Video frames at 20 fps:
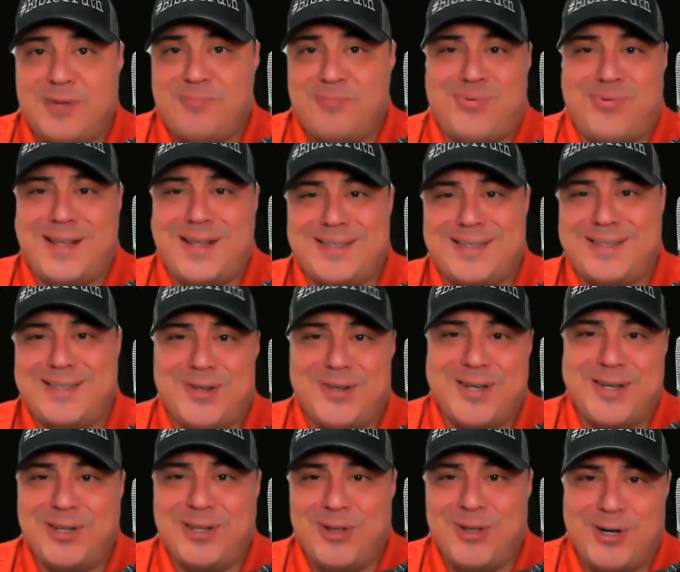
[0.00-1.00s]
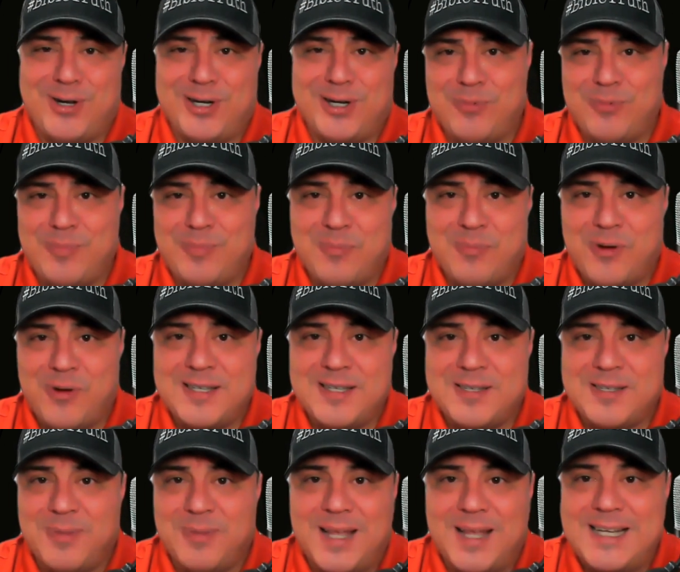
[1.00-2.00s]
can practice it all day long and
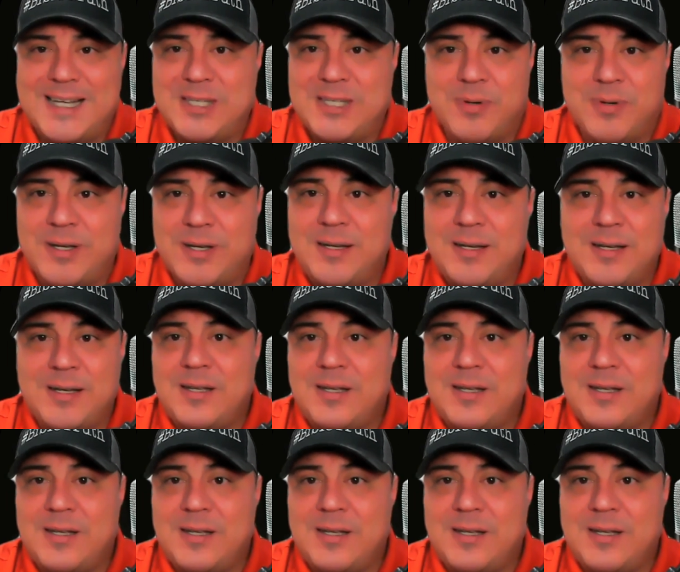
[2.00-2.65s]
memorize some lines, but,